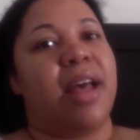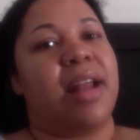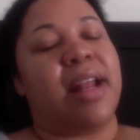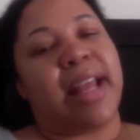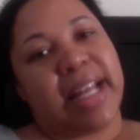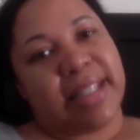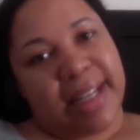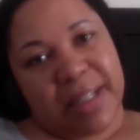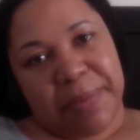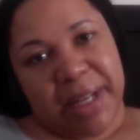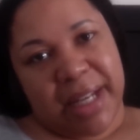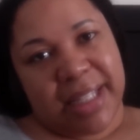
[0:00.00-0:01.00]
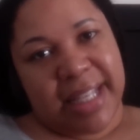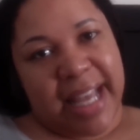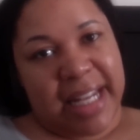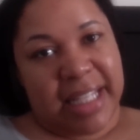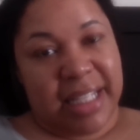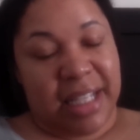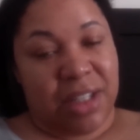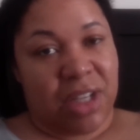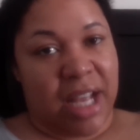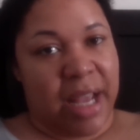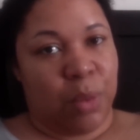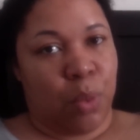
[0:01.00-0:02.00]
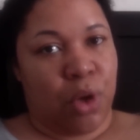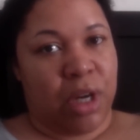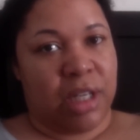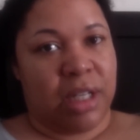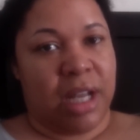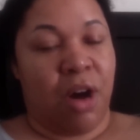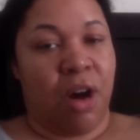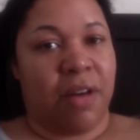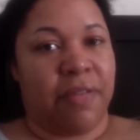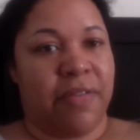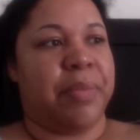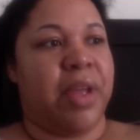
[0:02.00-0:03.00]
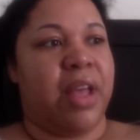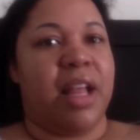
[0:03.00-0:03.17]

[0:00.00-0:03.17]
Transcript: And I guess that's because the anesthesia had worn off.